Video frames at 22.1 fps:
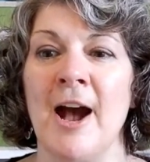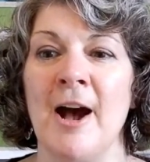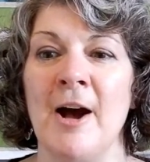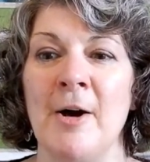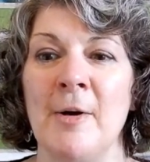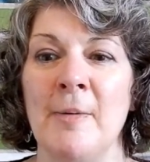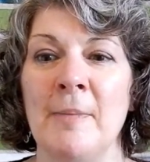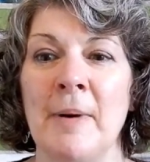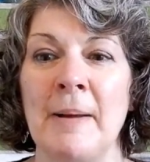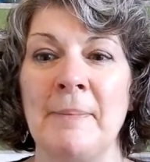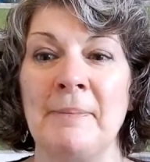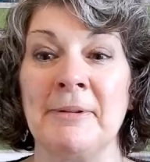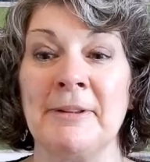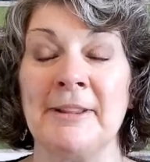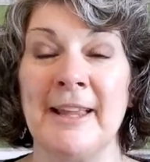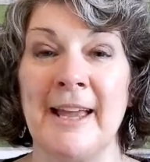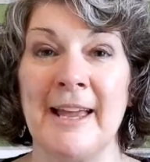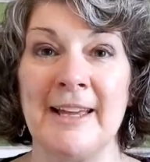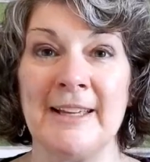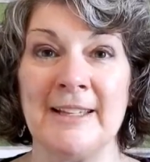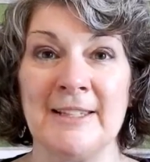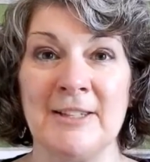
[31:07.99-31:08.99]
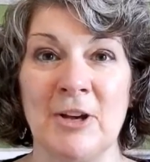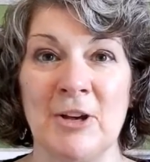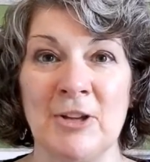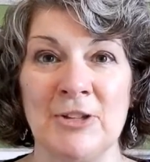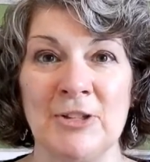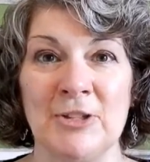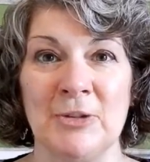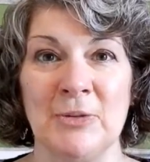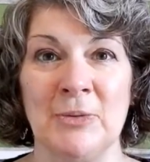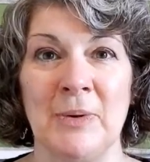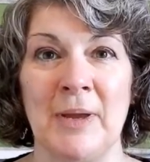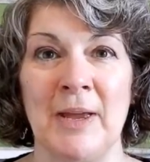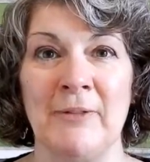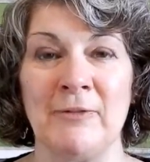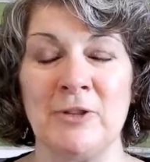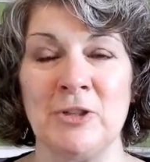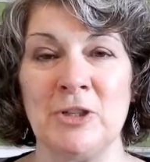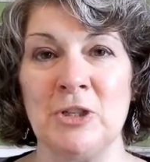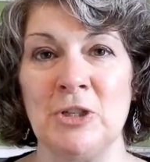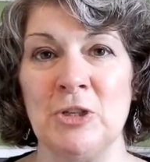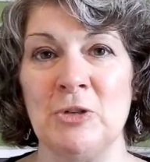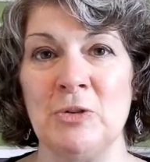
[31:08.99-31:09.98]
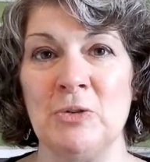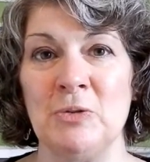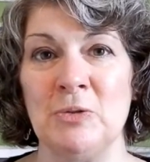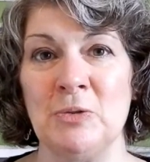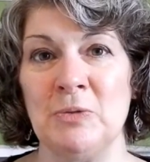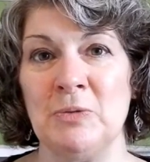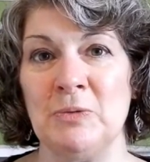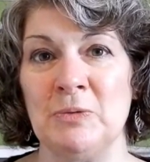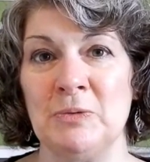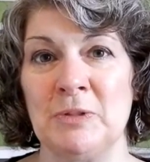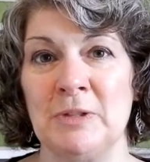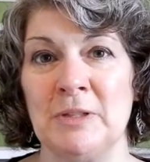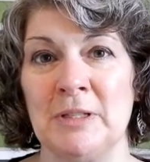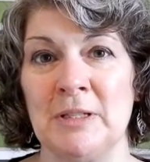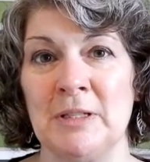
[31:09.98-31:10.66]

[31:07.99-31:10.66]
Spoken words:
My plans also, we have two